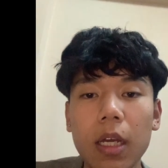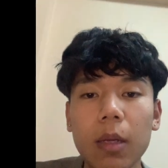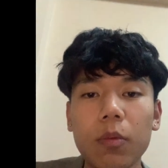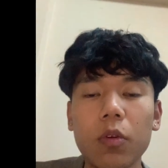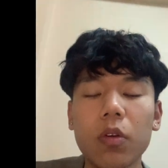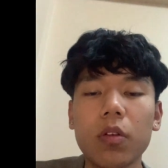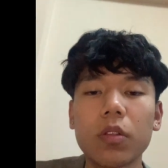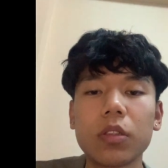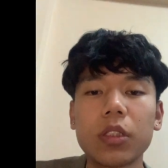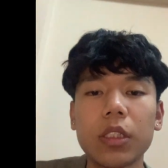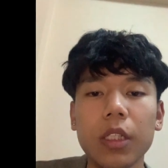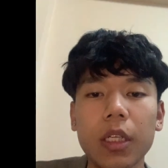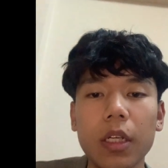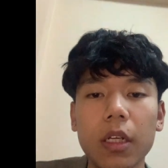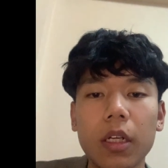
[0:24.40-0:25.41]
I'm gonna
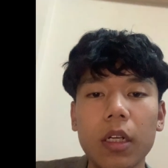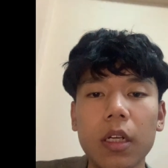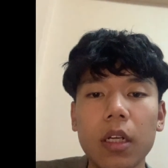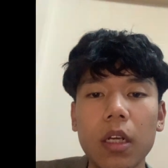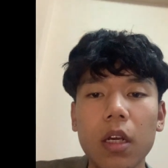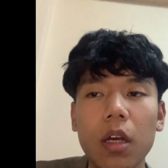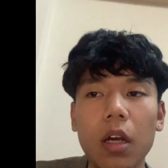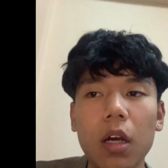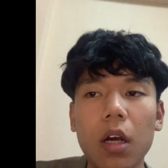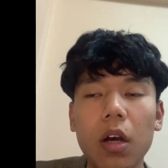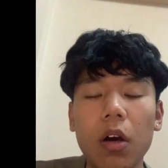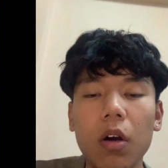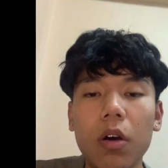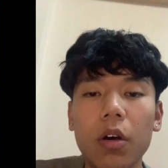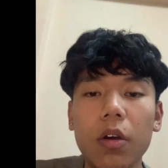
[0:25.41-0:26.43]
share
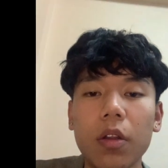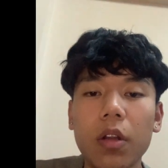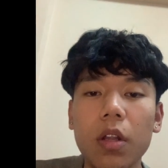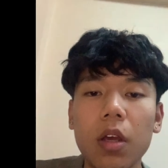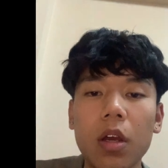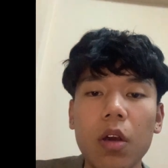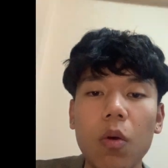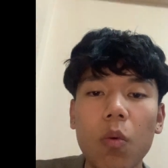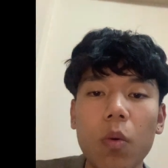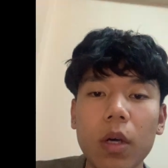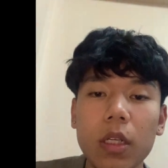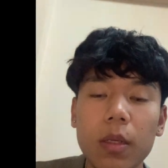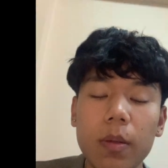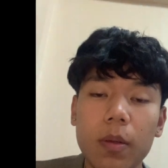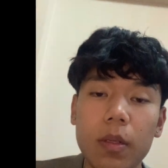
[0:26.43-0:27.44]
on
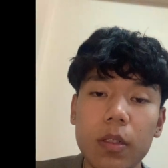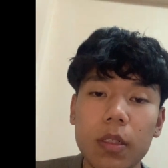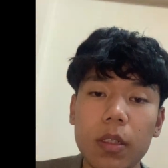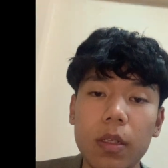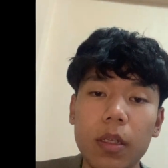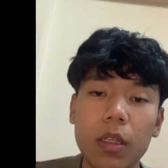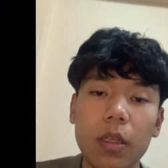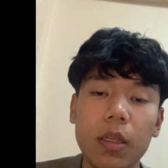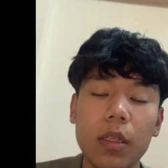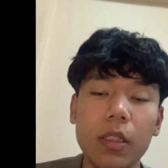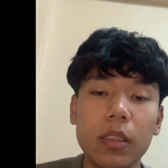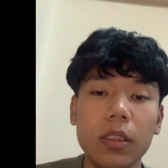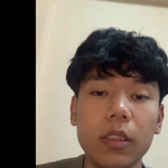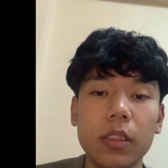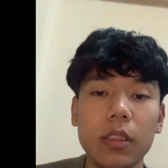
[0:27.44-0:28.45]
what
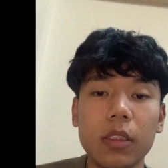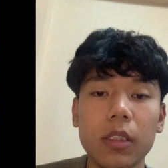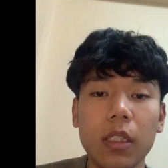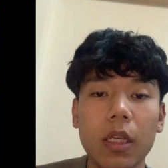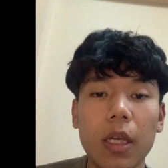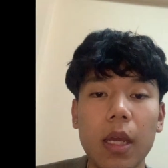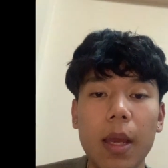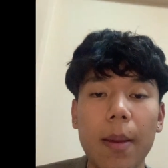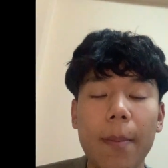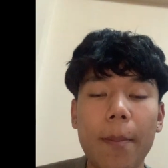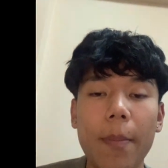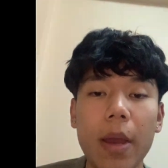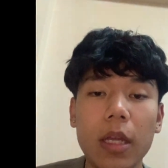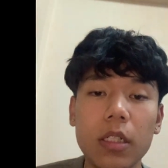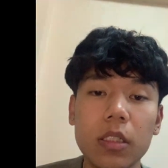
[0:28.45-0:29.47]
is
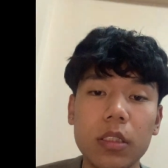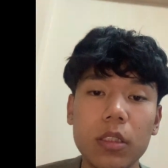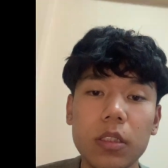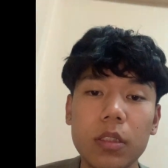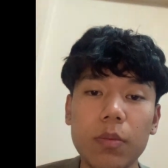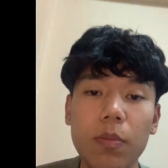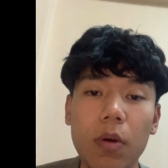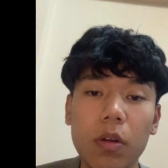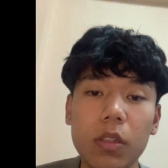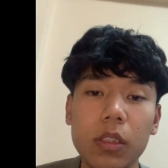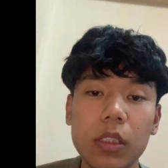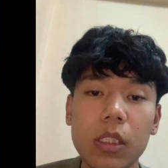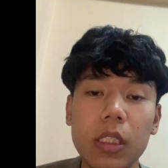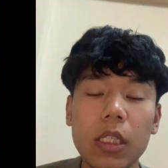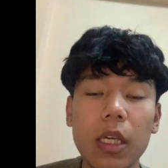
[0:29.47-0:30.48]
patent
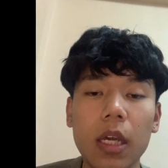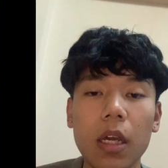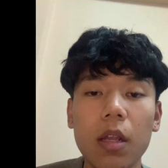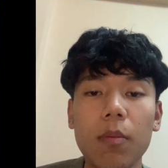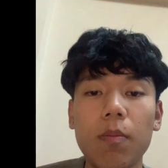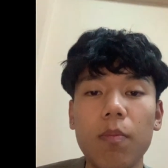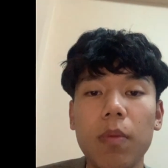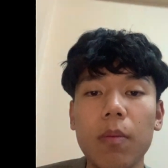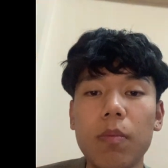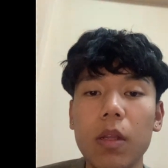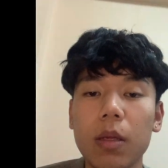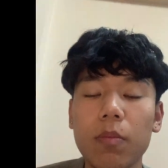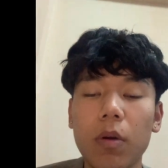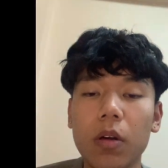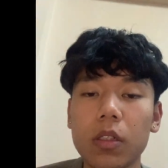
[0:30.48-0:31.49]
policy and
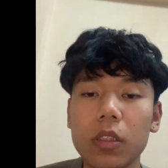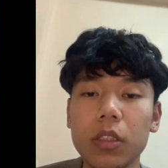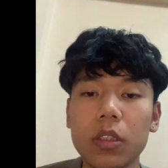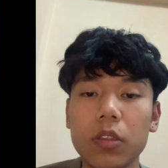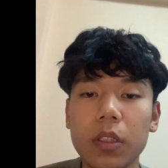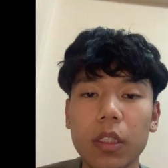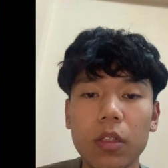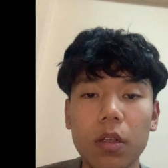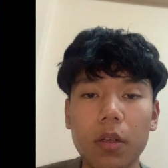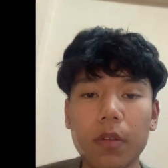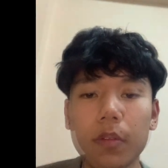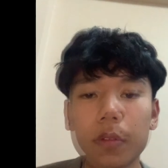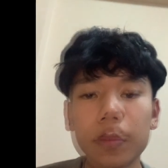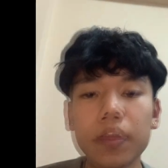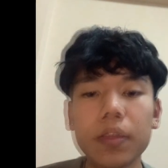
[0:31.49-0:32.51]
public policy trade-off.
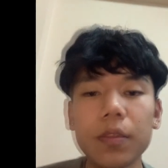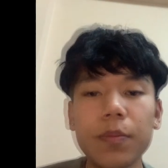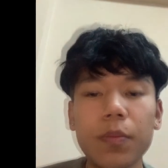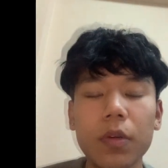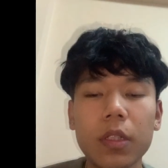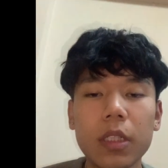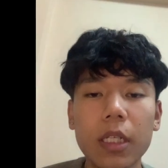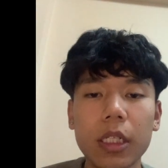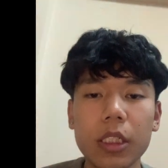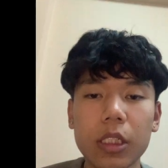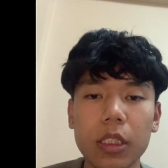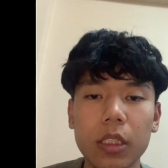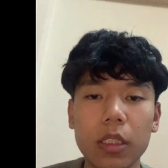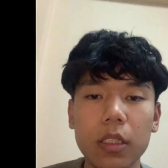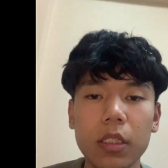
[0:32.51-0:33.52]
Patent
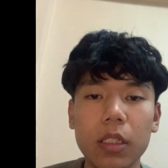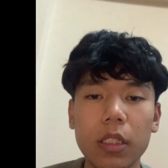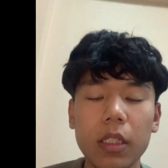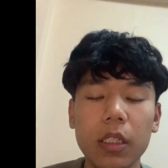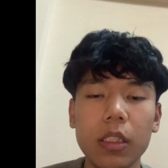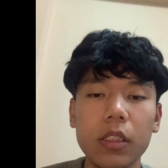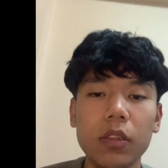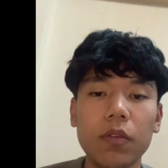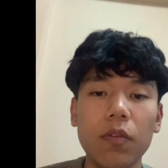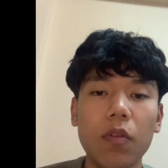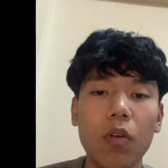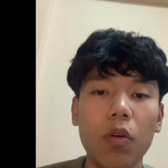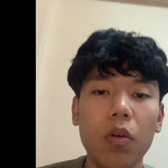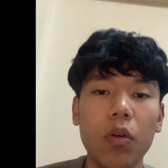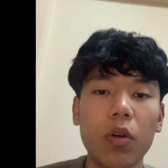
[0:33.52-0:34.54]
protection is
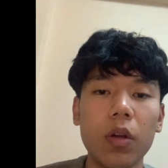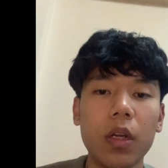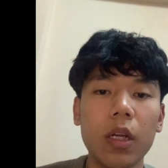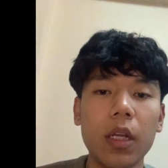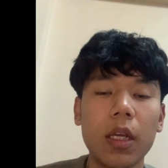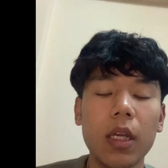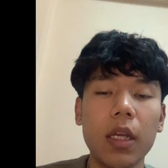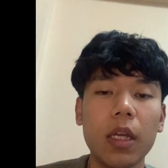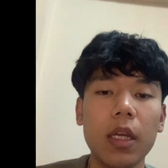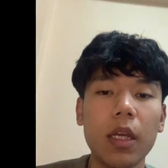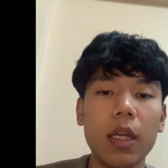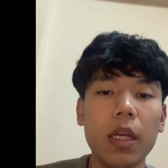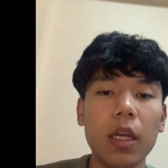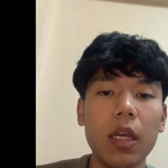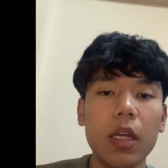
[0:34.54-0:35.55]
for
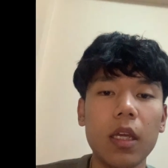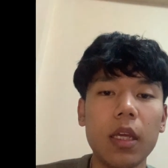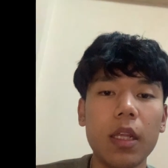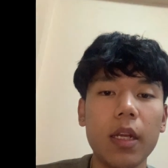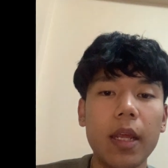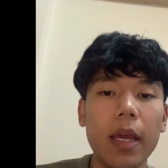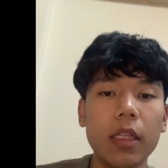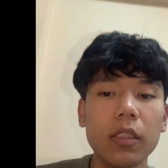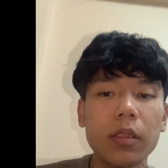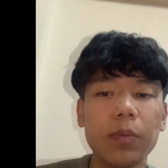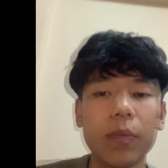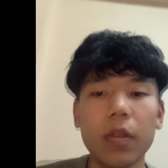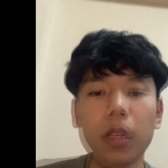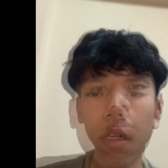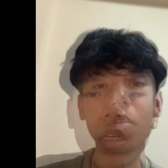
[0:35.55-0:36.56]
enhance
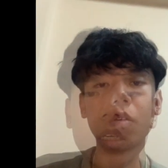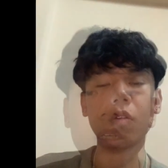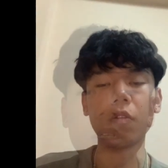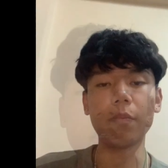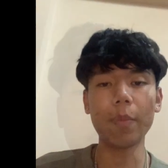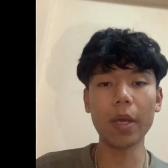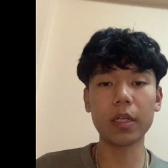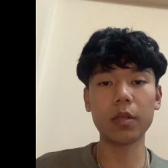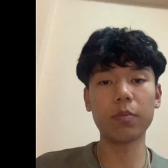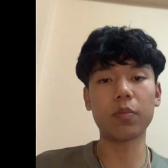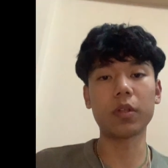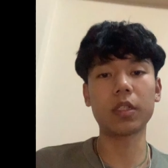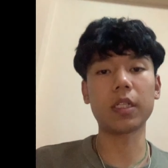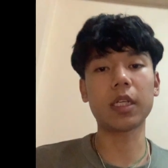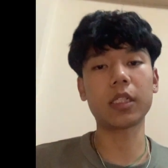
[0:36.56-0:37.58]
main goal of patent
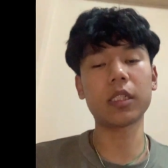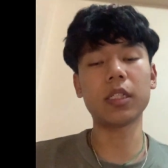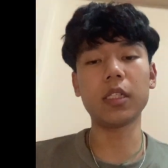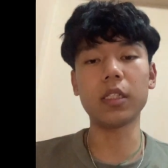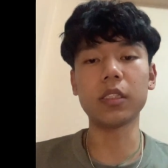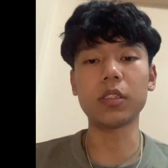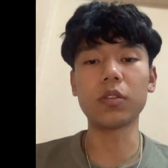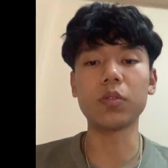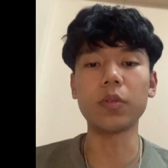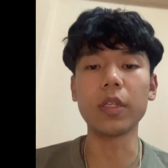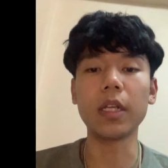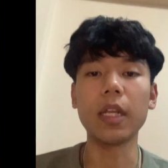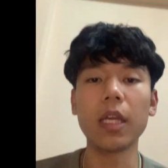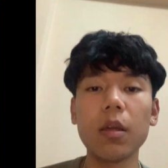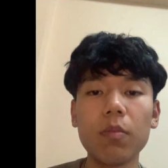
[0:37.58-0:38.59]
protection is to
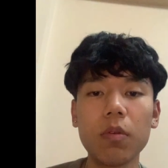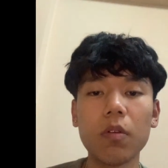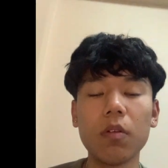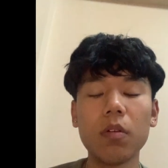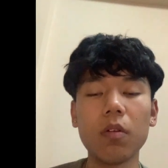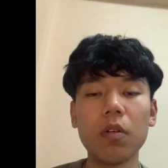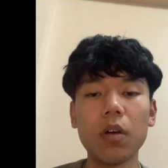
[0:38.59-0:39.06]
enable